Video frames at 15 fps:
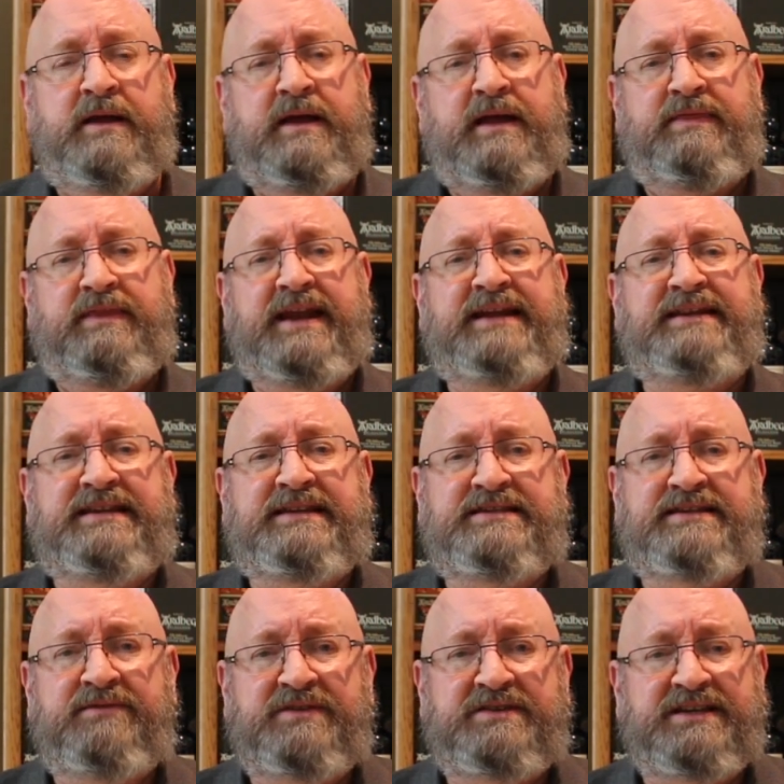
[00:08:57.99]
in the
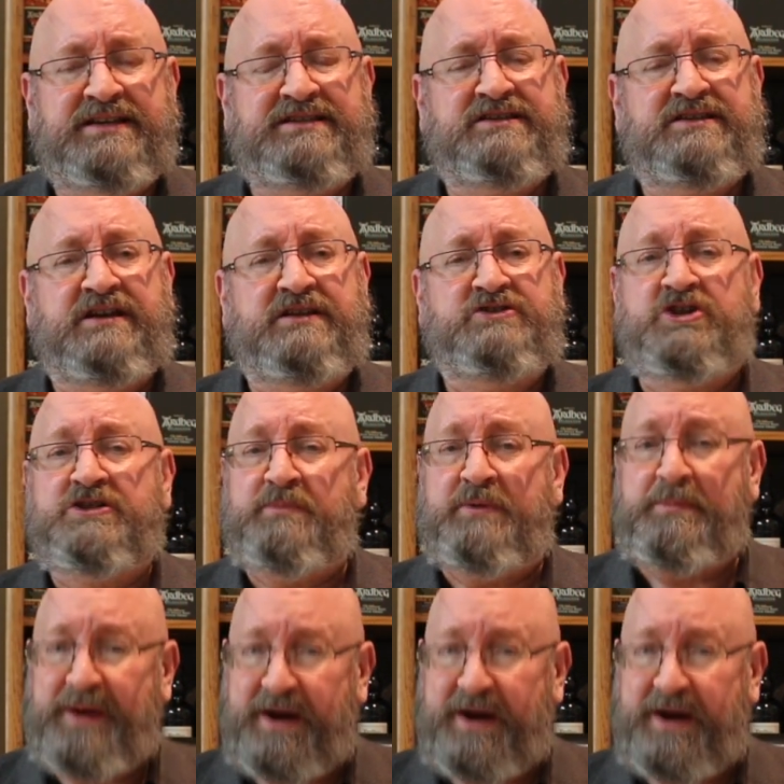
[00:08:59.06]
1976 Jugement of